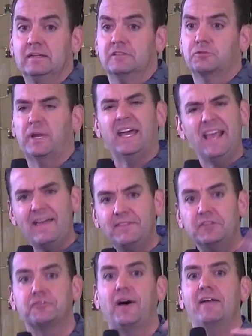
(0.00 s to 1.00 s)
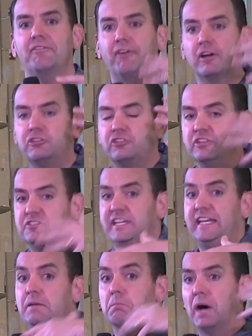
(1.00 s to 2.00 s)
And so I kind of had these five functions
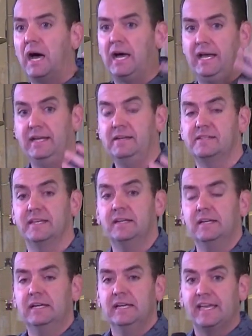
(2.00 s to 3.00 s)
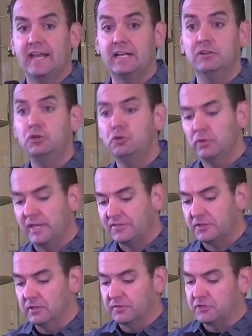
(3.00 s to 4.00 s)
in mind, and, and I knew
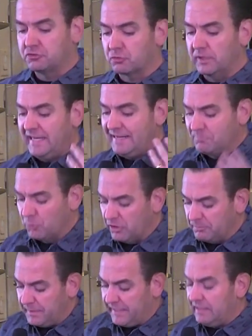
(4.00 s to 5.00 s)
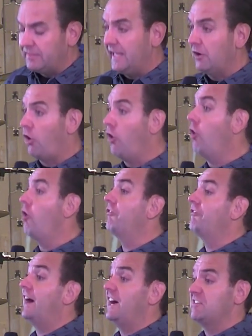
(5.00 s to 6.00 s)
that the, the dream would be that all
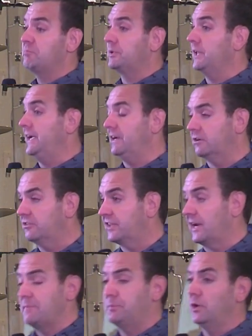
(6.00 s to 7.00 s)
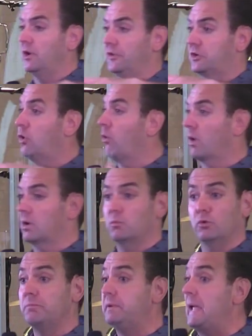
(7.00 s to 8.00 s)
five players that I put on the
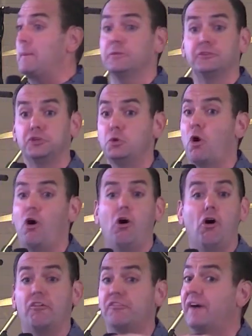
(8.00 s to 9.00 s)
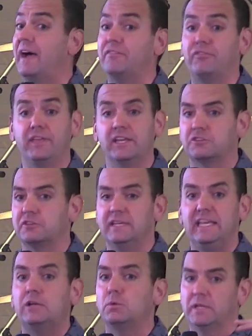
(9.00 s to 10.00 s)
court would be able to do all five things
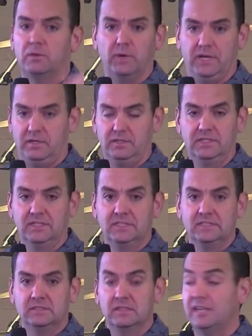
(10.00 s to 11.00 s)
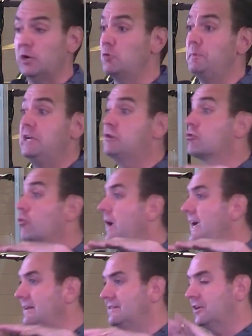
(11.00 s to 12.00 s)
equally well, that they would be
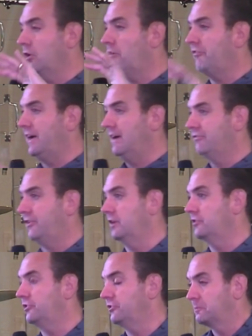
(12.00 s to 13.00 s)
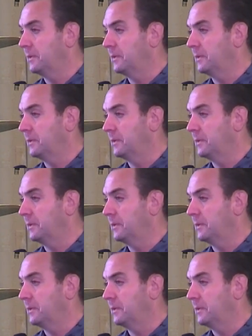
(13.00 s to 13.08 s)
great at all five functions.